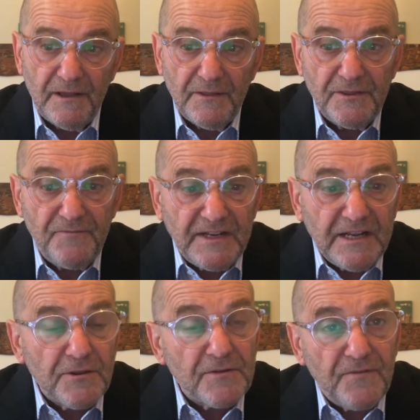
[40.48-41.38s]
The
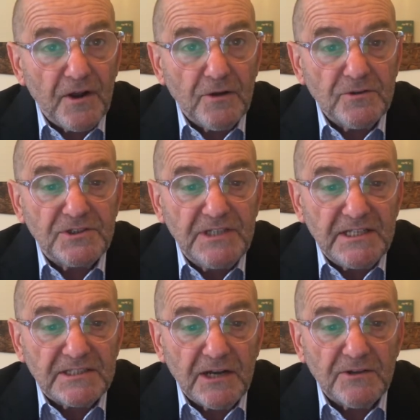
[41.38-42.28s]
video that follows
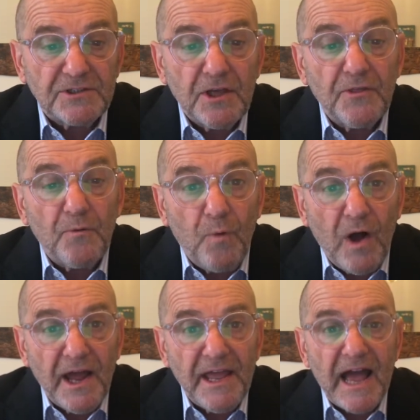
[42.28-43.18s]
details the
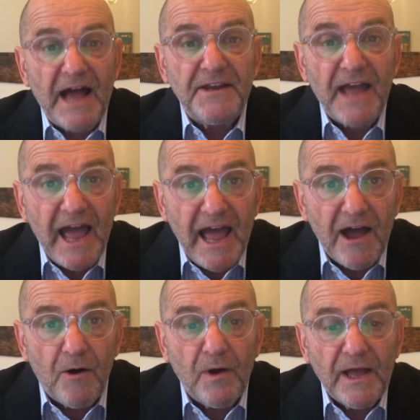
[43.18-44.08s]
why and
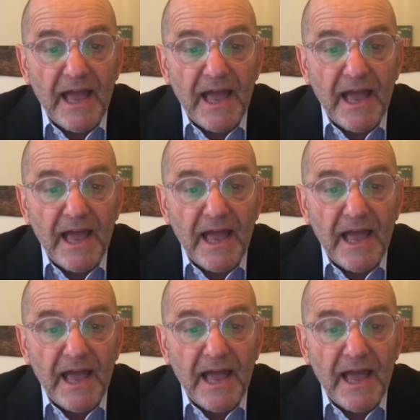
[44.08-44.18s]
how